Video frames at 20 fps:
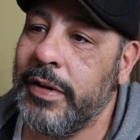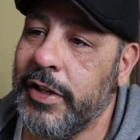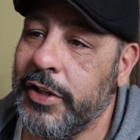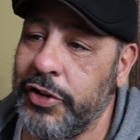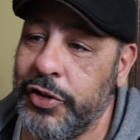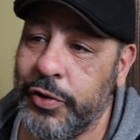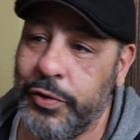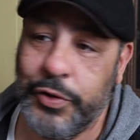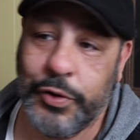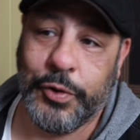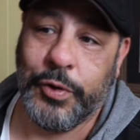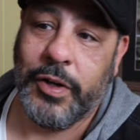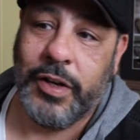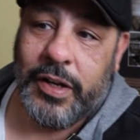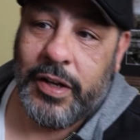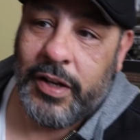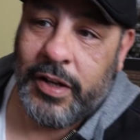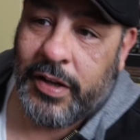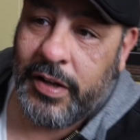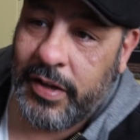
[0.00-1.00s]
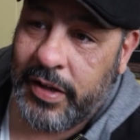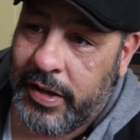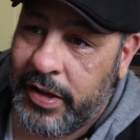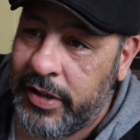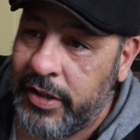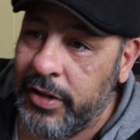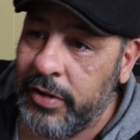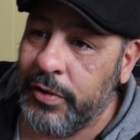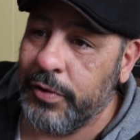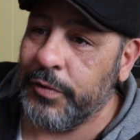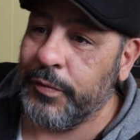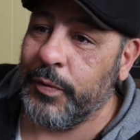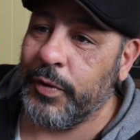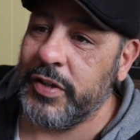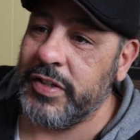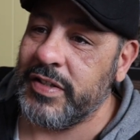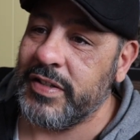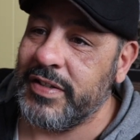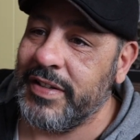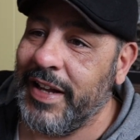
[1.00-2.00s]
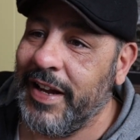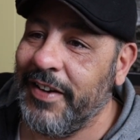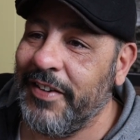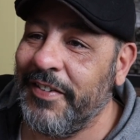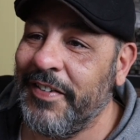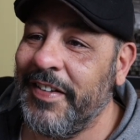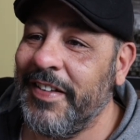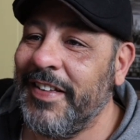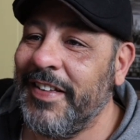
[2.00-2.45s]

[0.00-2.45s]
Can you do any of those voices now?